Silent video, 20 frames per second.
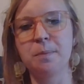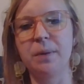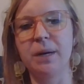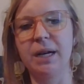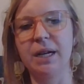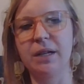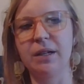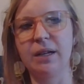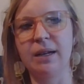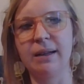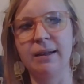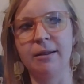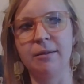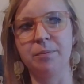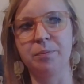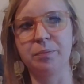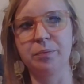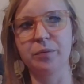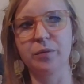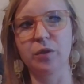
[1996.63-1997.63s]
but
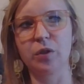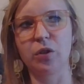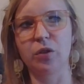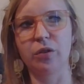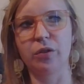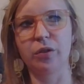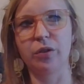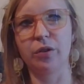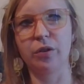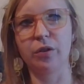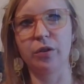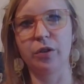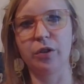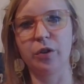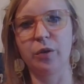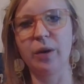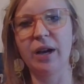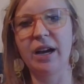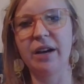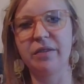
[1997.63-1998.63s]
um, you
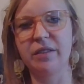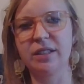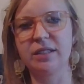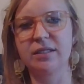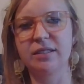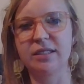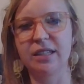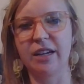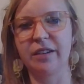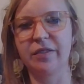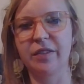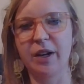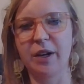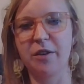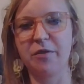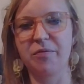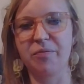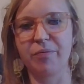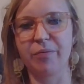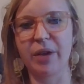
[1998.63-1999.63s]
you have this stuff
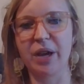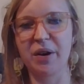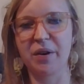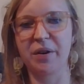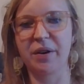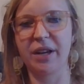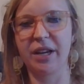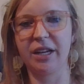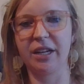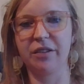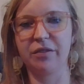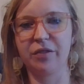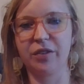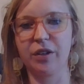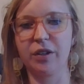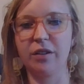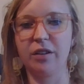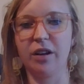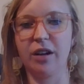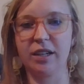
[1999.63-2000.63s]
kind of marinating
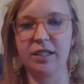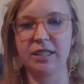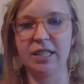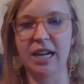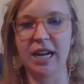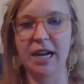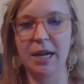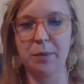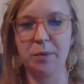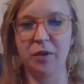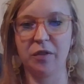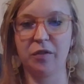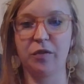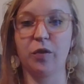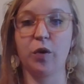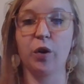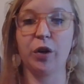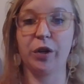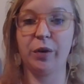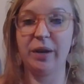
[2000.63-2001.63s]
for a long time
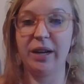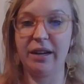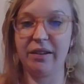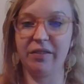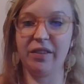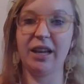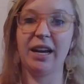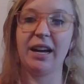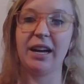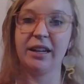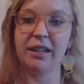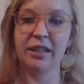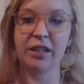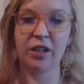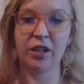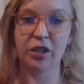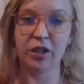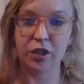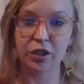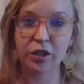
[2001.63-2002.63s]
before you have that
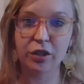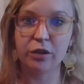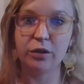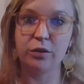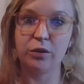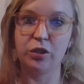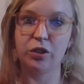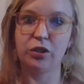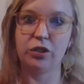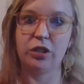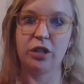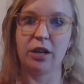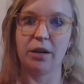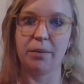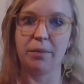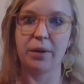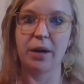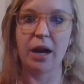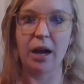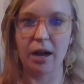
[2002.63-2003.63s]
huge
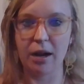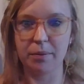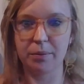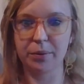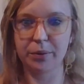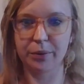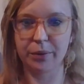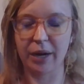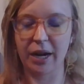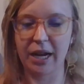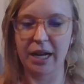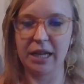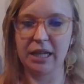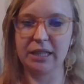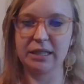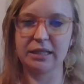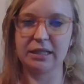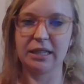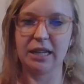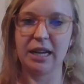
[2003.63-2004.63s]
jump up, right?
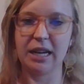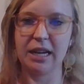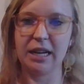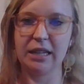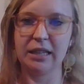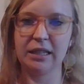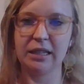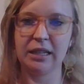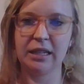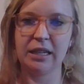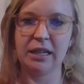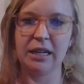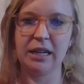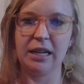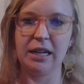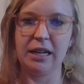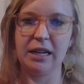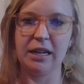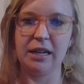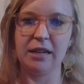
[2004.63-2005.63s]
It's not
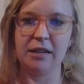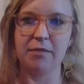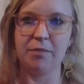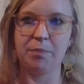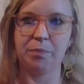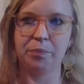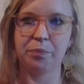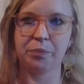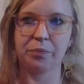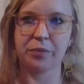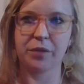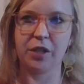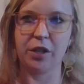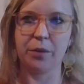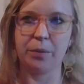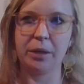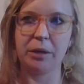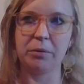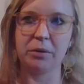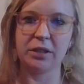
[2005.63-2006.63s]
um, you
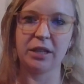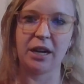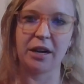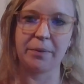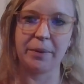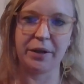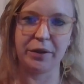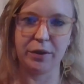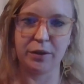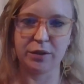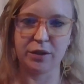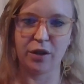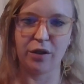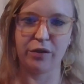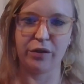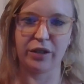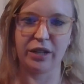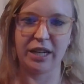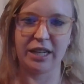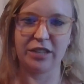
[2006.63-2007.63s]
know, people talk about those
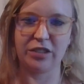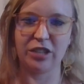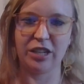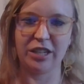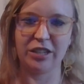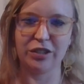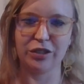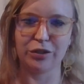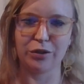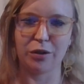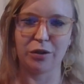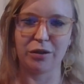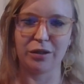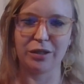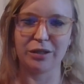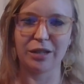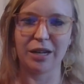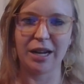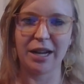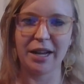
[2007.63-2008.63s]
overnight changes all
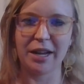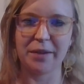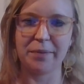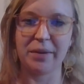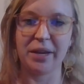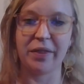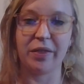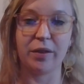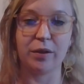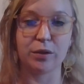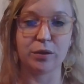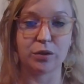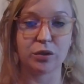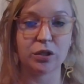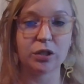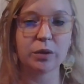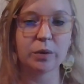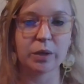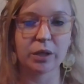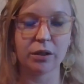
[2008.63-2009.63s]
the time, and those
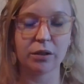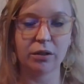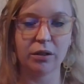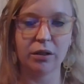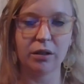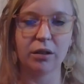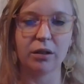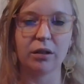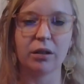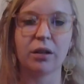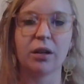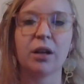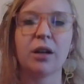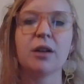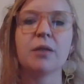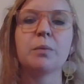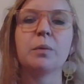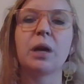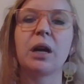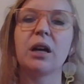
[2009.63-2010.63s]
do occur,
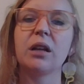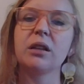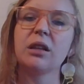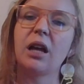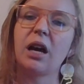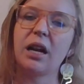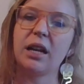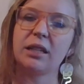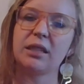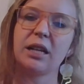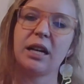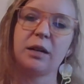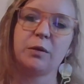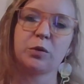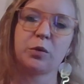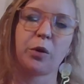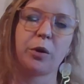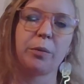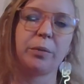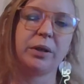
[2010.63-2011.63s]
but a lot of
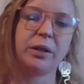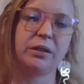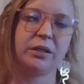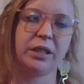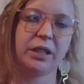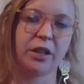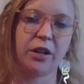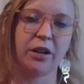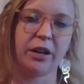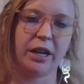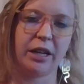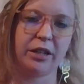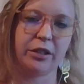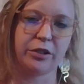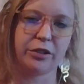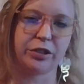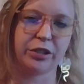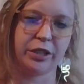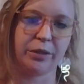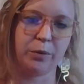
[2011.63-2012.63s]
times we're building our
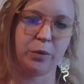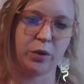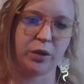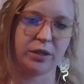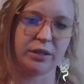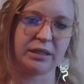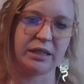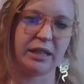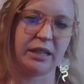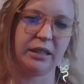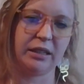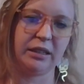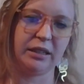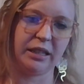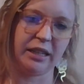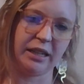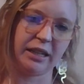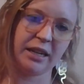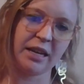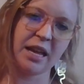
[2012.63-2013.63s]
energy more
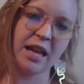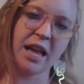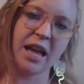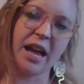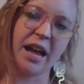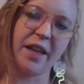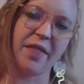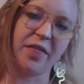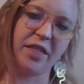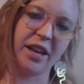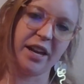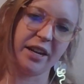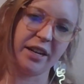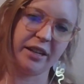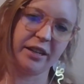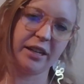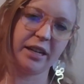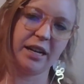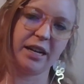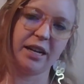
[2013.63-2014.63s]
subtly, and
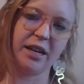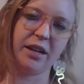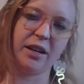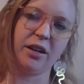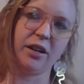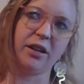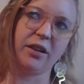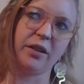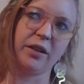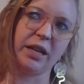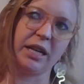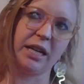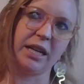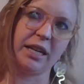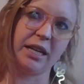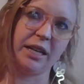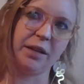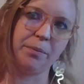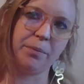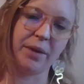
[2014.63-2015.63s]
then uh, it,
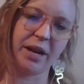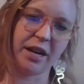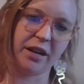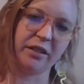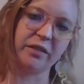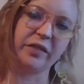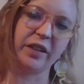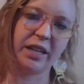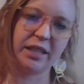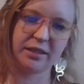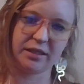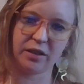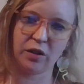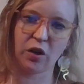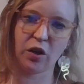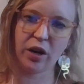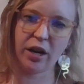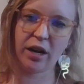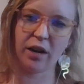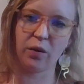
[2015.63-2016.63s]
it, manifests in
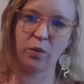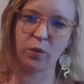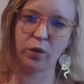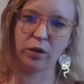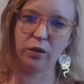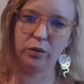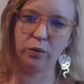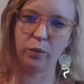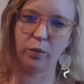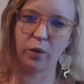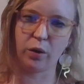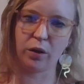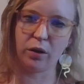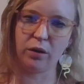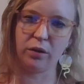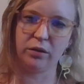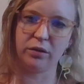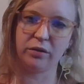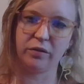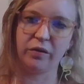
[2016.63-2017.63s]
our outworld
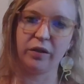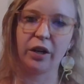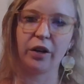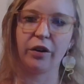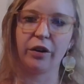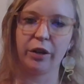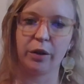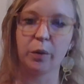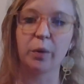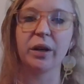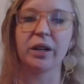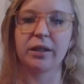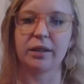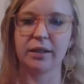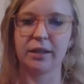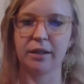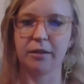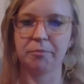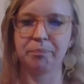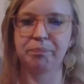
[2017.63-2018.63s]
world very
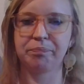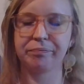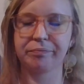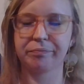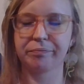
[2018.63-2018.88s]
quickly.